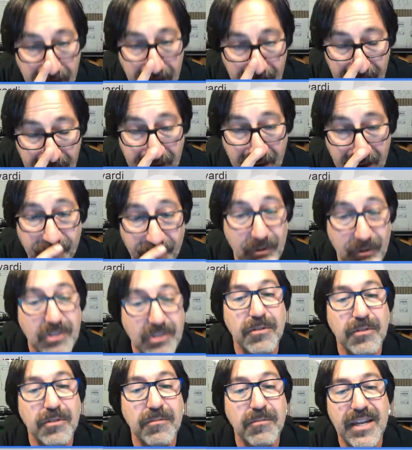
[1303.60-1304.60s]
and for
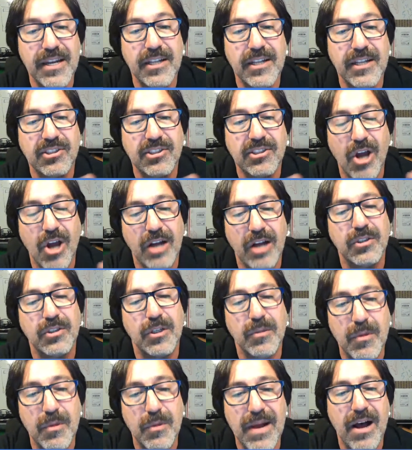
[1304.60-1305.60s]
2 minutes talk to
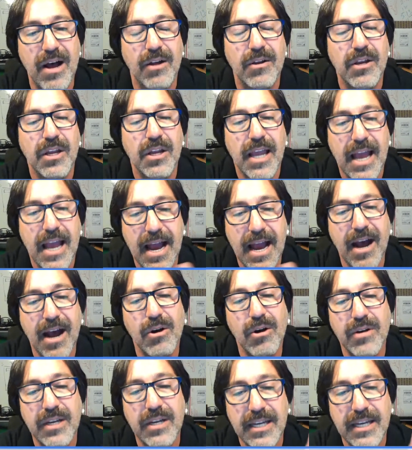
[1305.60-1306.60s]
him about
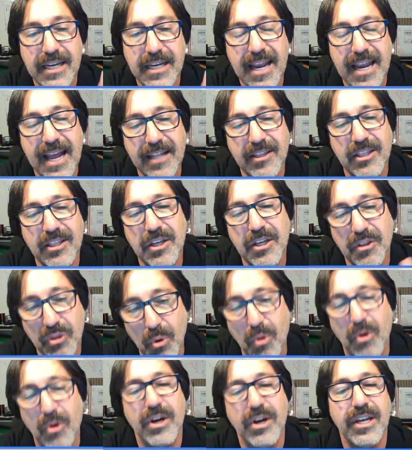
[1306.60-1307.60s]
how he had the
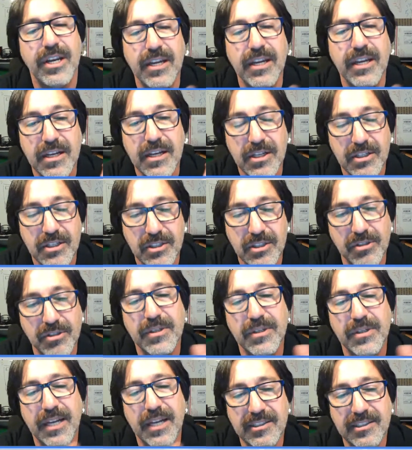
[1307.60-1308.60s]
authority to
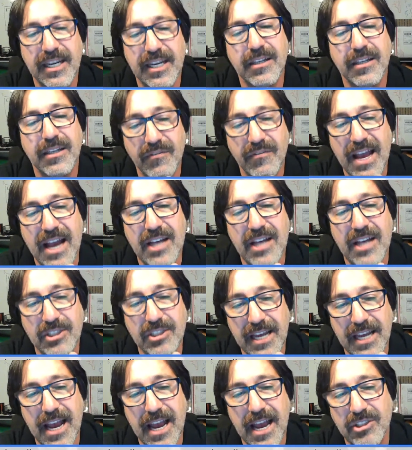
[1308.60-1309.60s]
do an executive
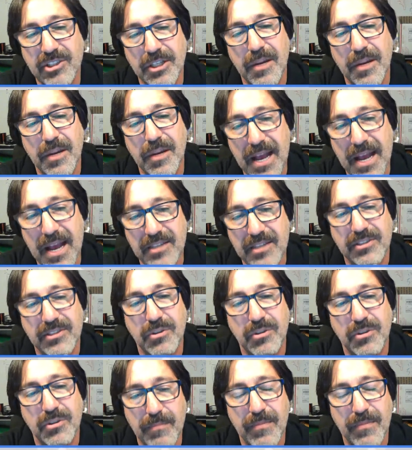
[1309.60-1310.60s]
action and pass
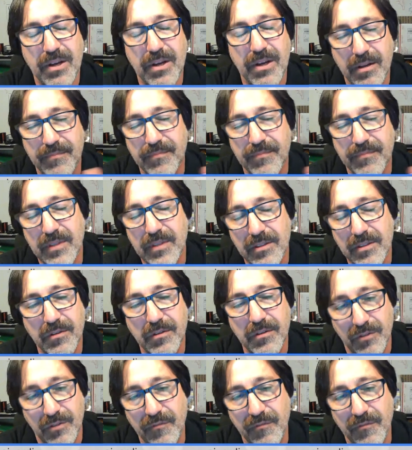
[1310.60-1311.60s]
the
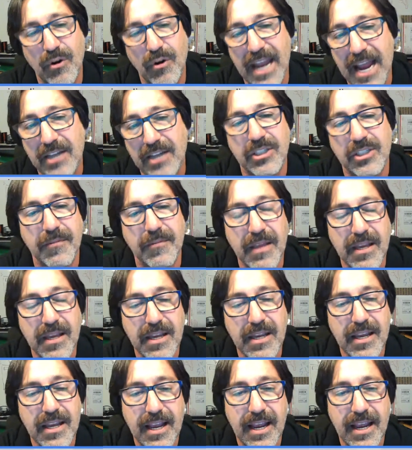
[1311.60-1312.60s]
deferred action.
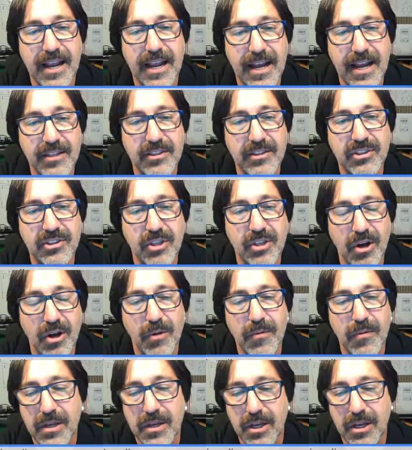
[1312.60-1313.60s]
And
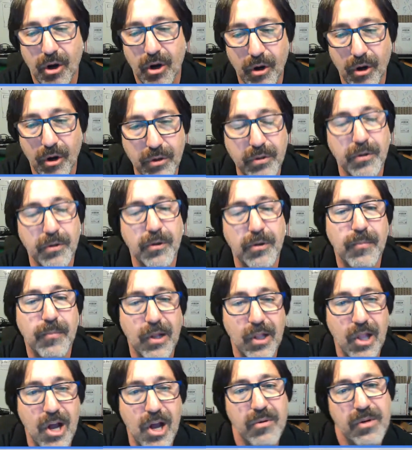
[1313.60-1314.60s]
so her group,
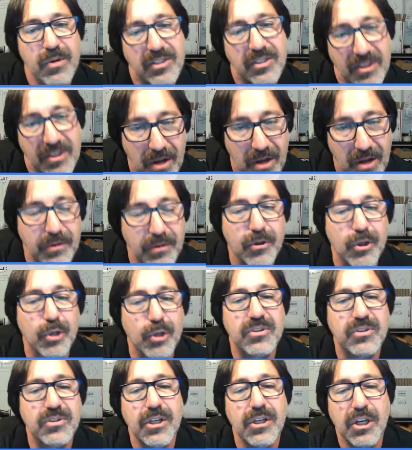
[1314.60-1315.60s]
along with some other
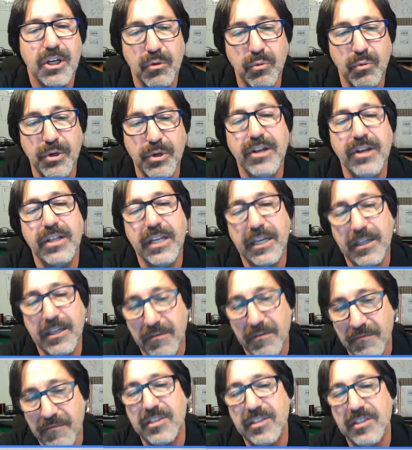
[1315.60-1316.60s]
groups, really
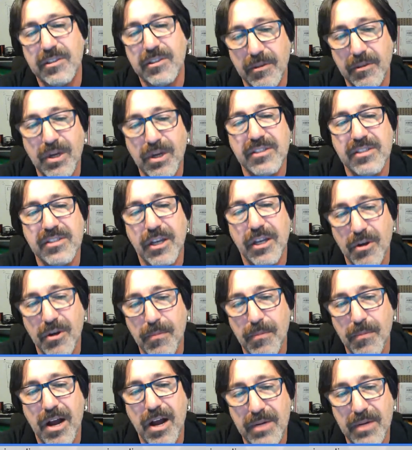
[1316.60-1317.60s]
convinced President
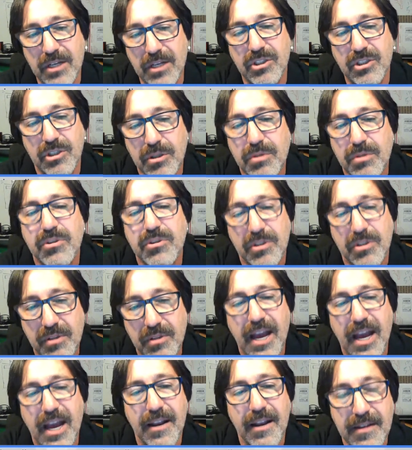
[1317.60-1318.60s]
Obama to do
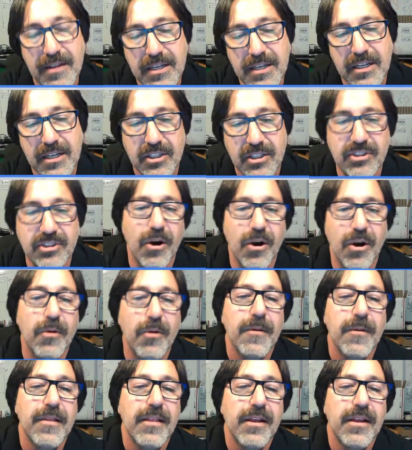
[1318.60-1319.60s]
that. So